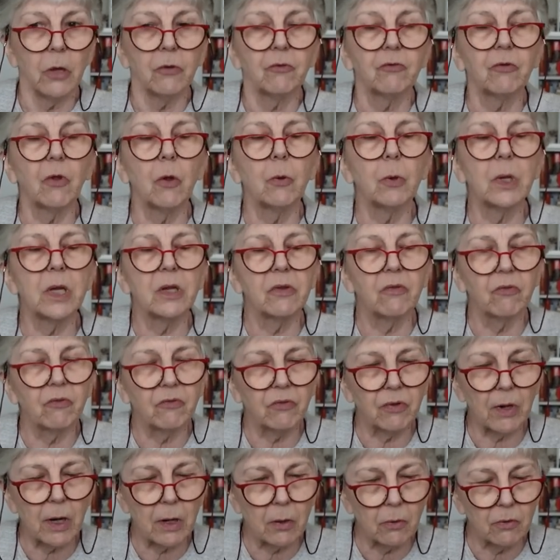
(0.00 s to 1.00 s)
So it
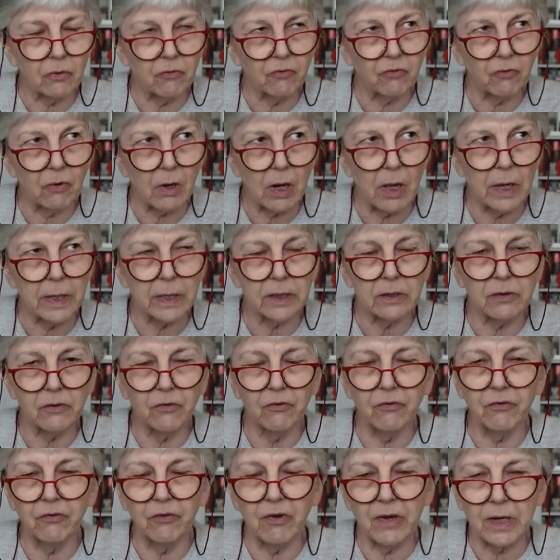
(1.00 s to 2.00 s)
sounds like
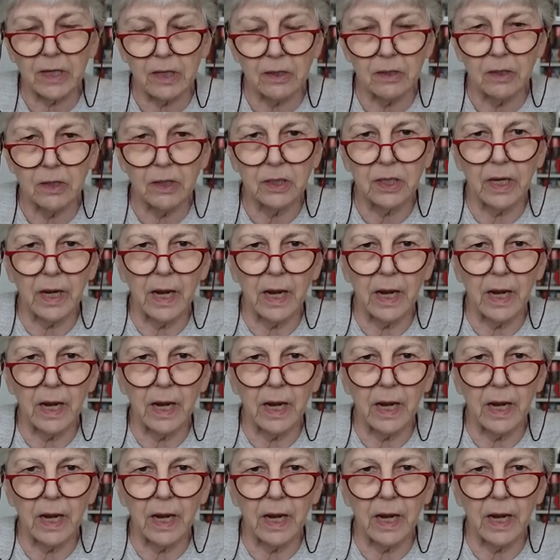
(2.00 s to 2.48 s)
the second